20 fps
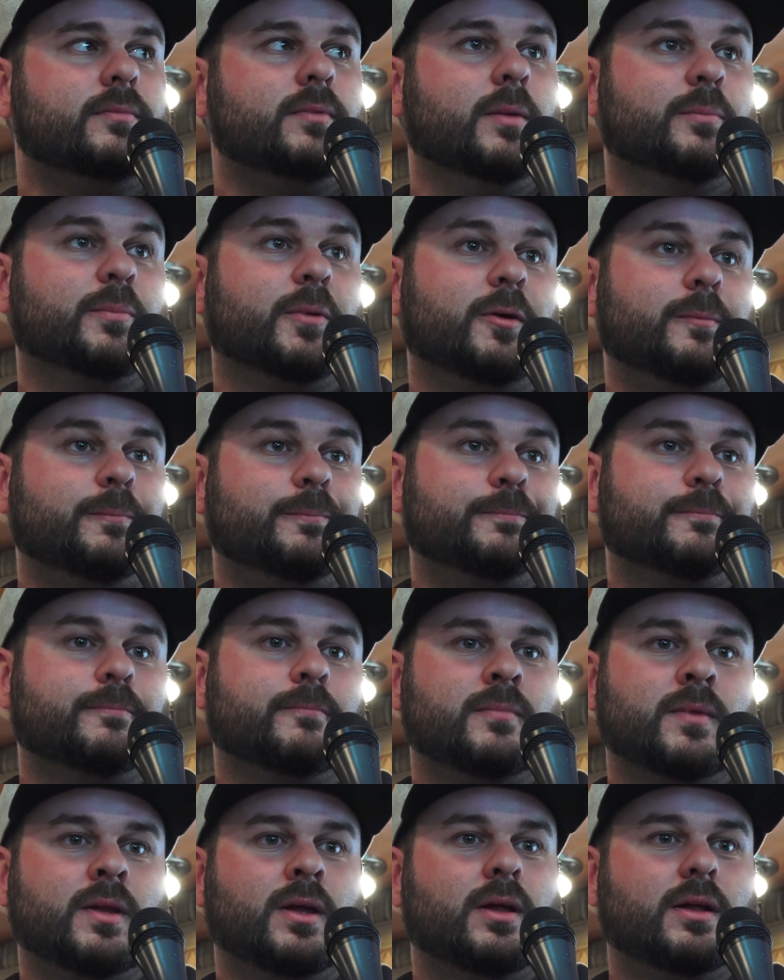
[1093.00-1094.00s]
But
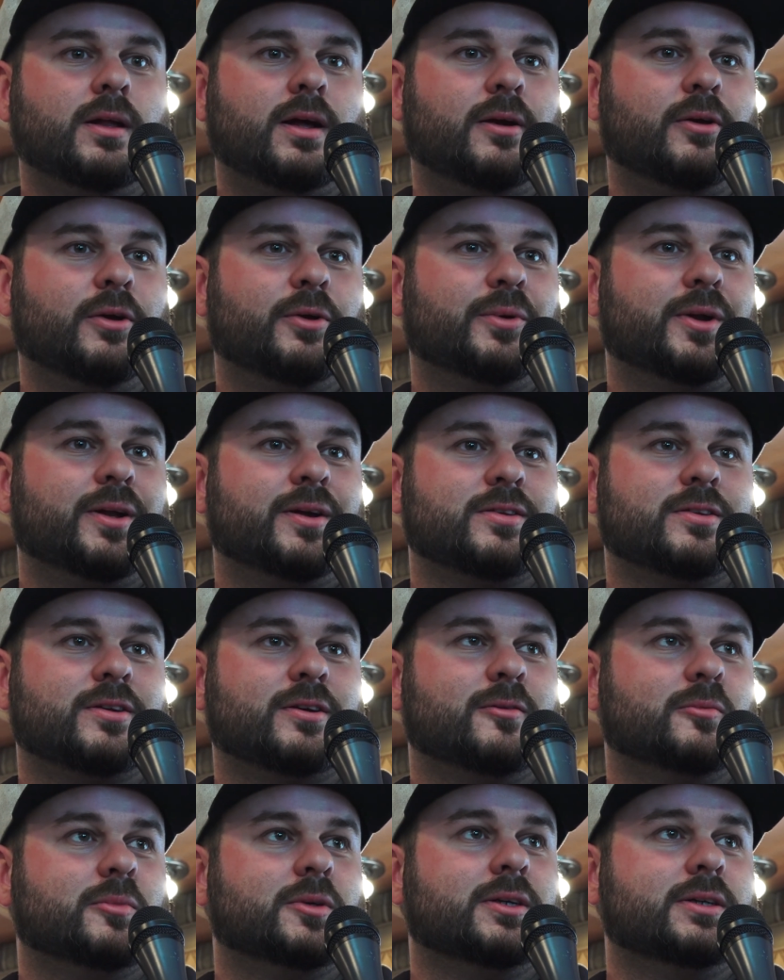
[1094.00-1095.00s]
I don't know when that's going
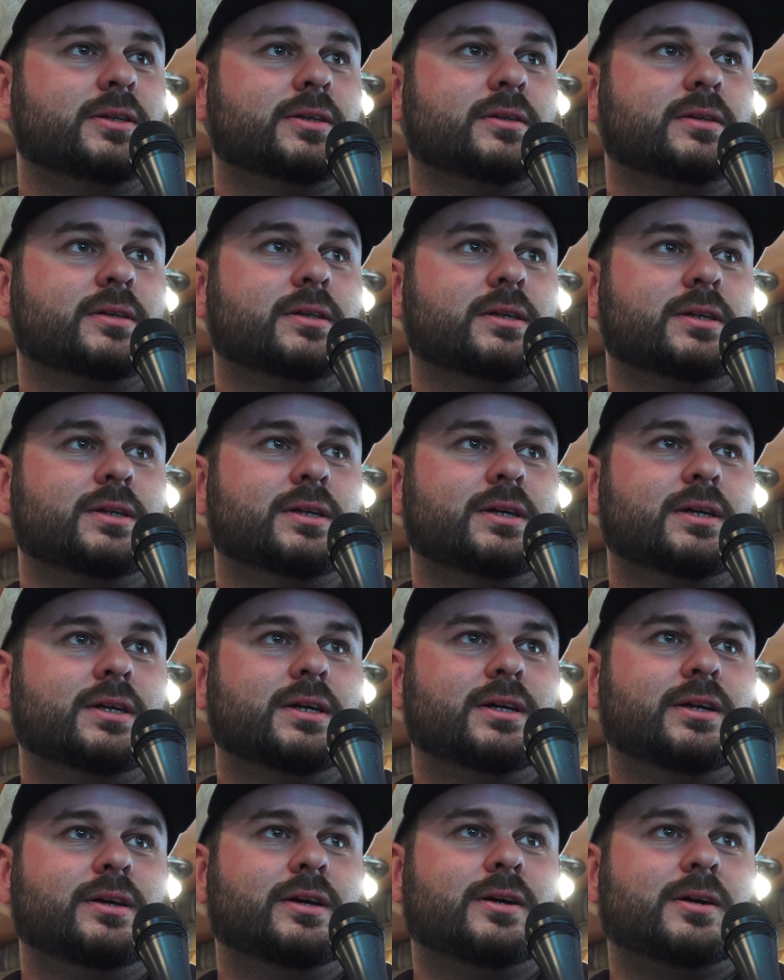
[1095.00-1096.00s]
to be, and
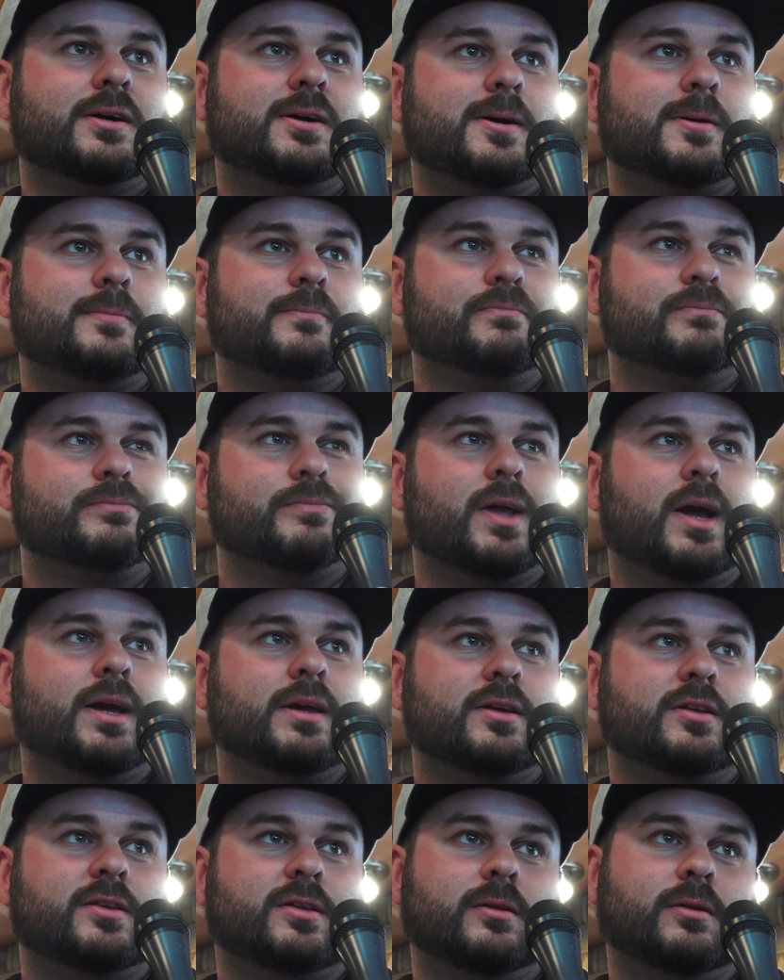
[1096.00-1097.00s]
I
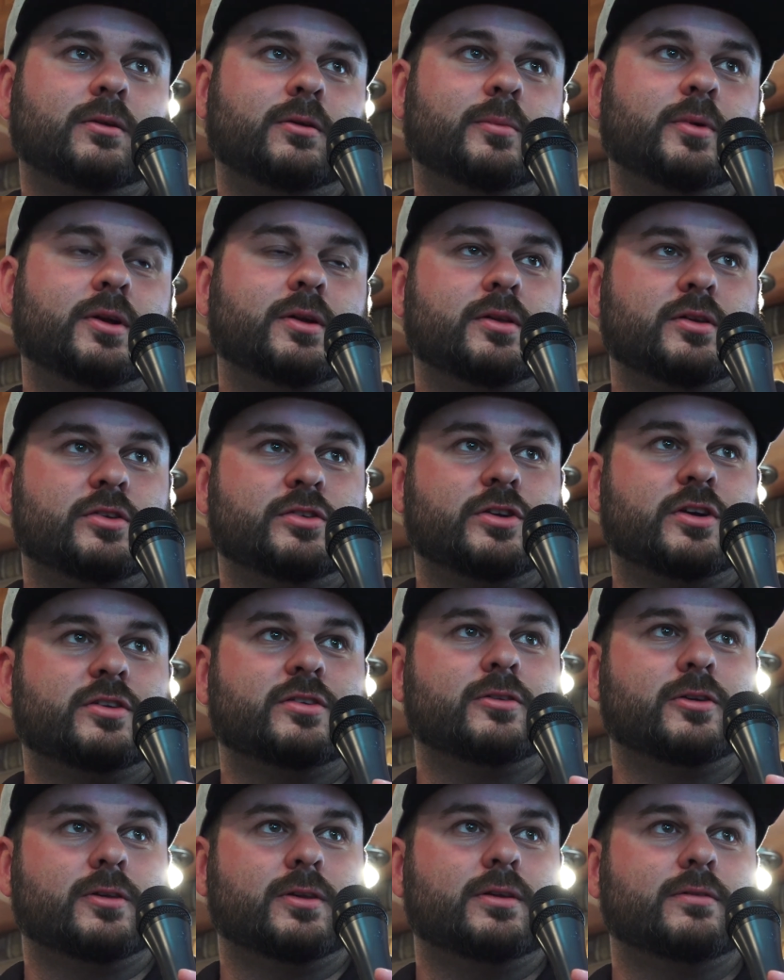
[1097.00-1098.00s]
guess a little bit of the stress
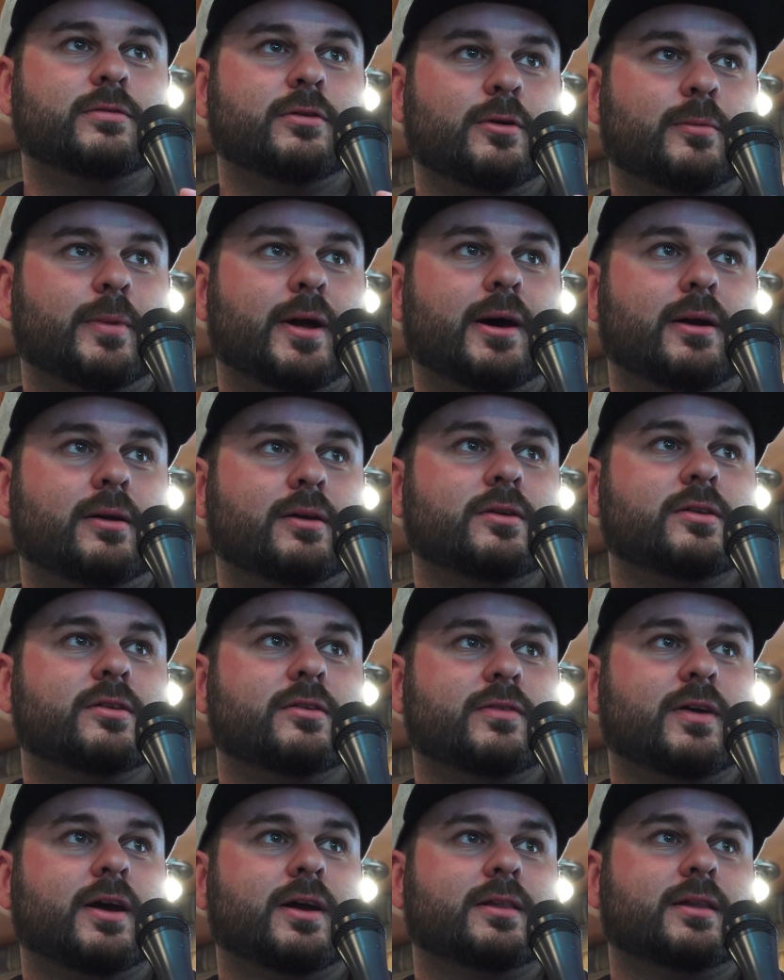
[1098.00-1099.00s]
reliever about it is the
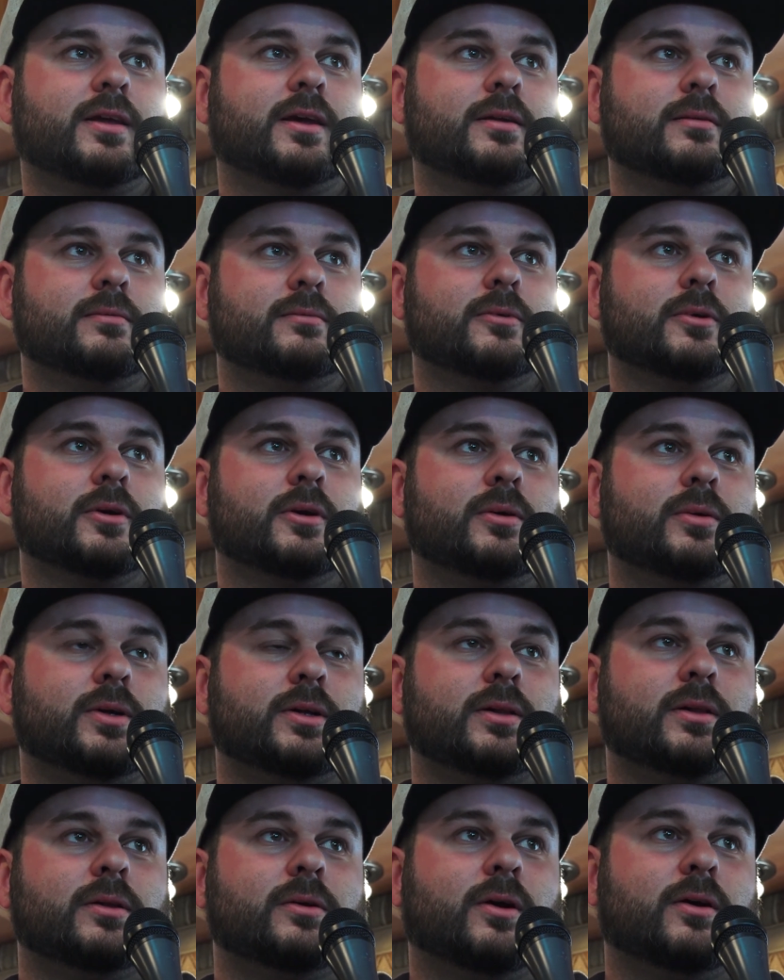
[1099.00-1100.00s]
fact that we're going
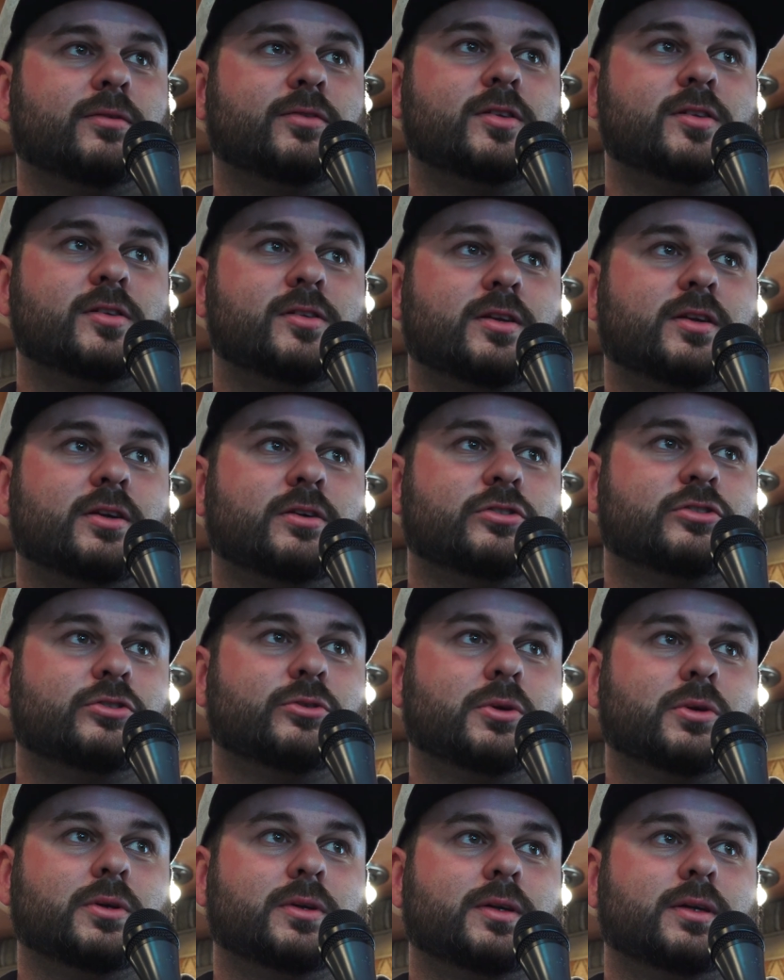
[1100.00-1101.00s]
into the off season here
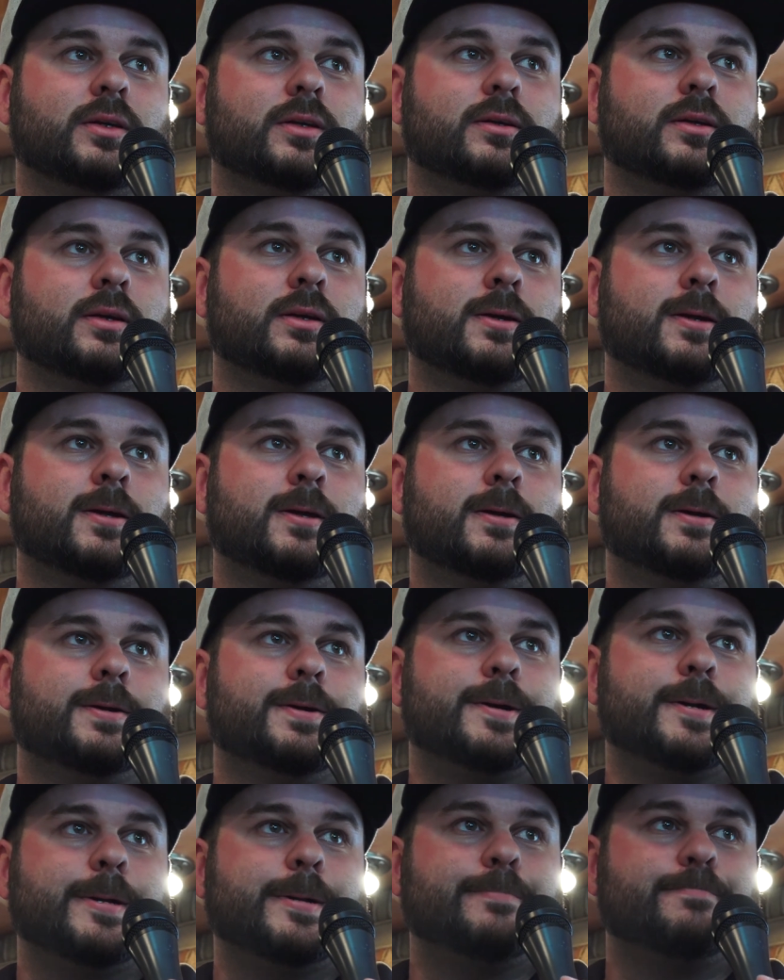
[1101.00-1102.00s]
shortly, and
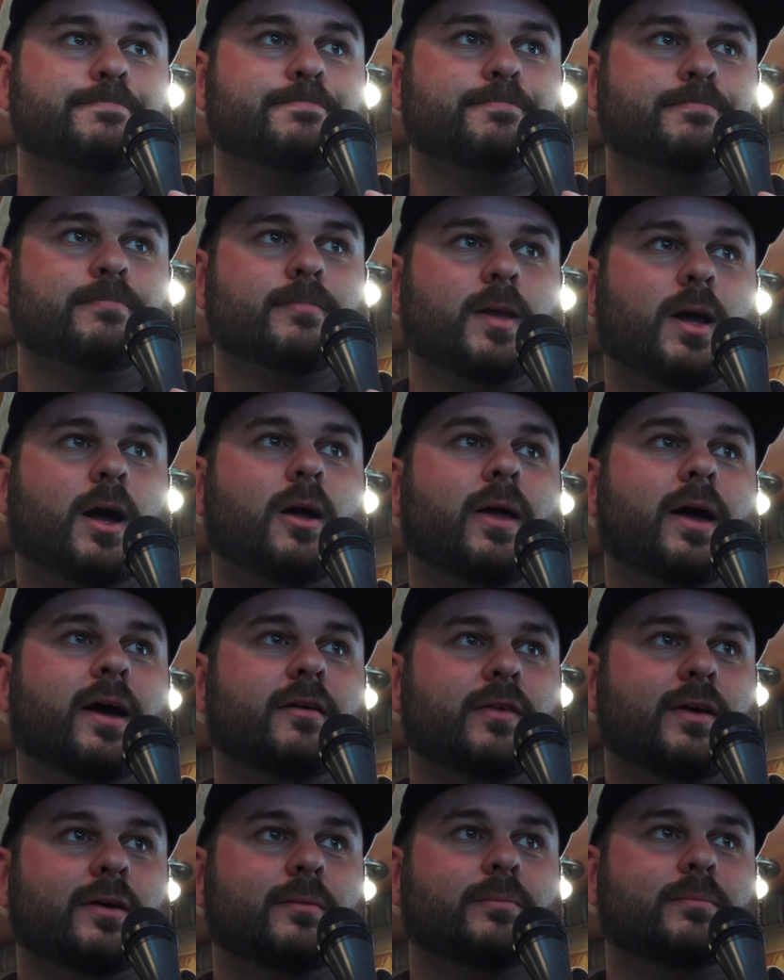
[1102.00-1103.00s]
I'll have
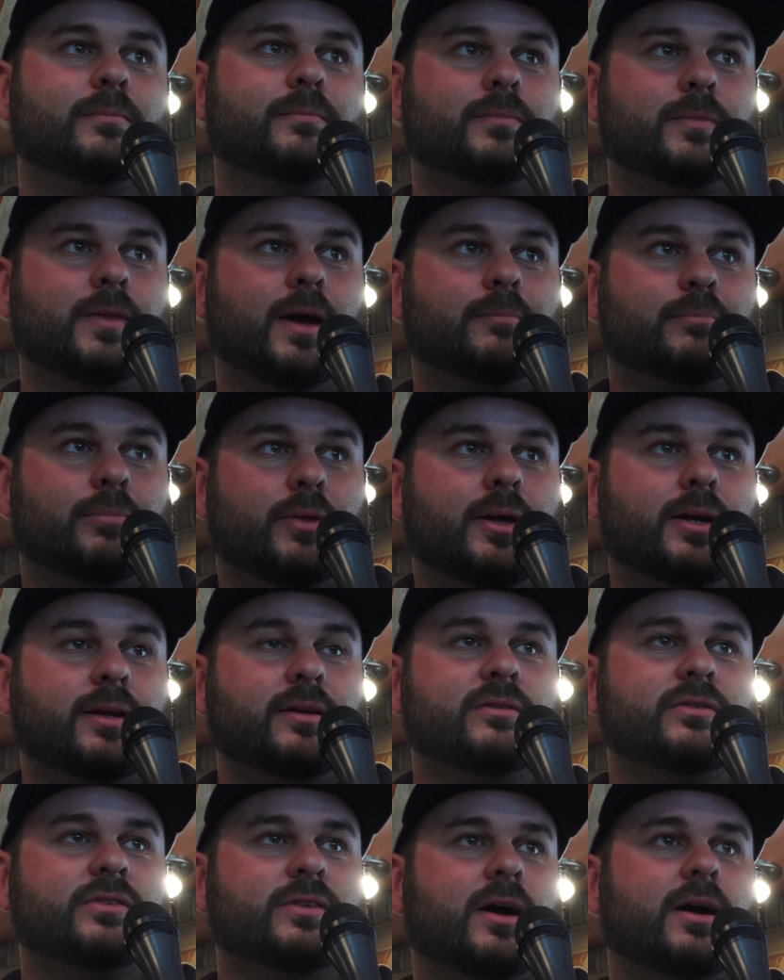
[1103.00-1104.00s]
that plenty
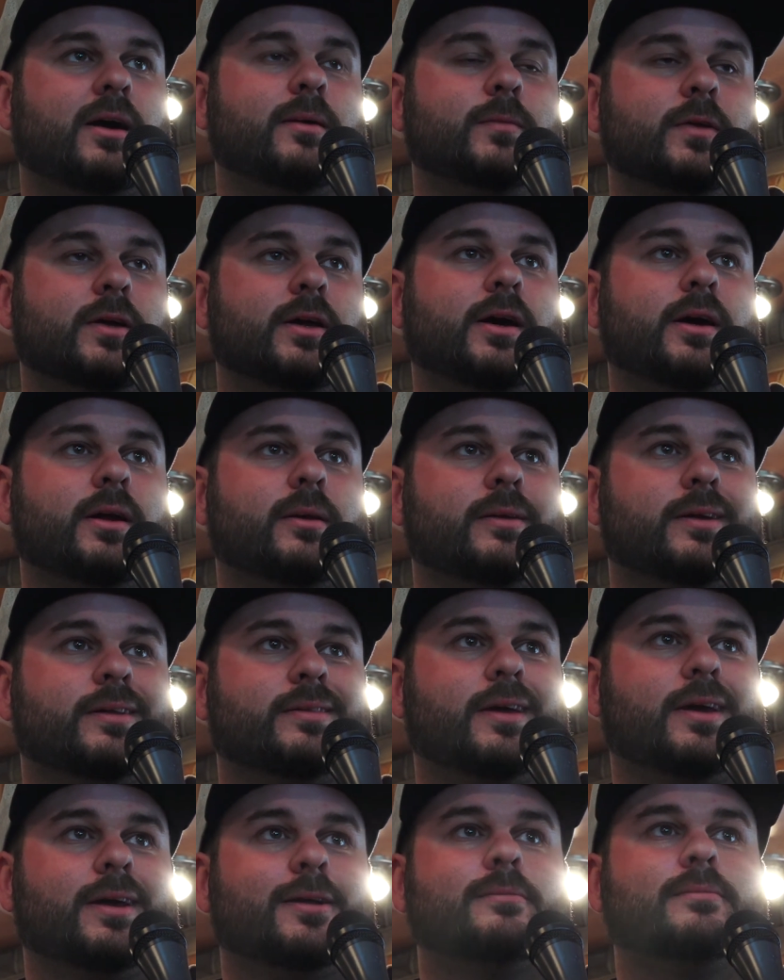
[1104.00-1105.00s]
of time to kind of let
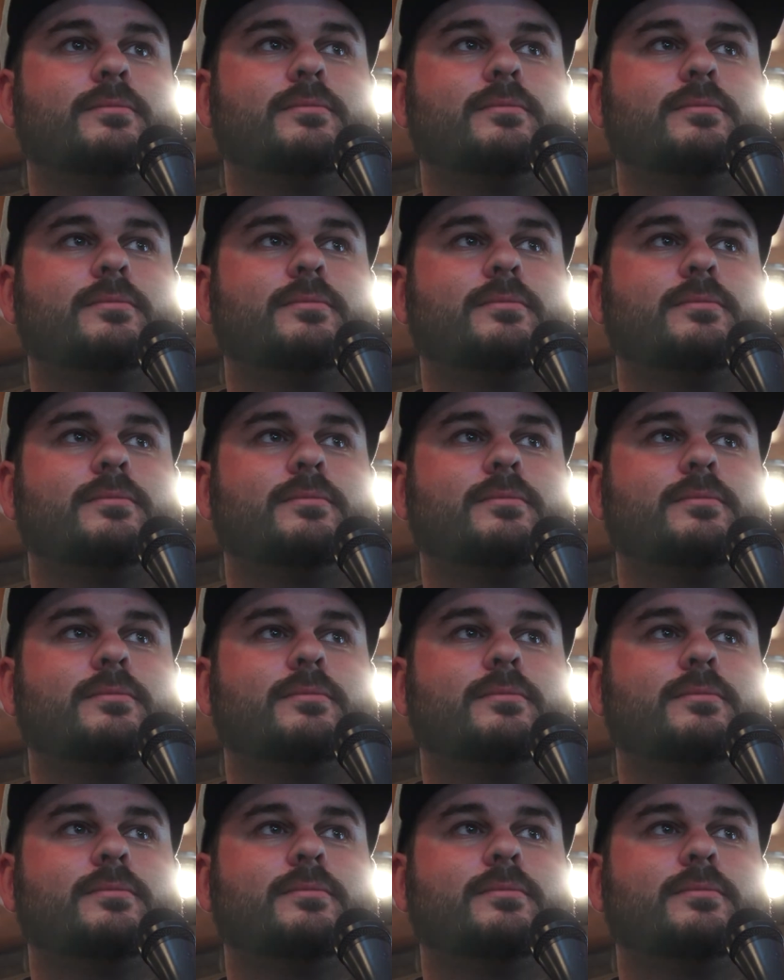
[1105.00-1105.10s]
that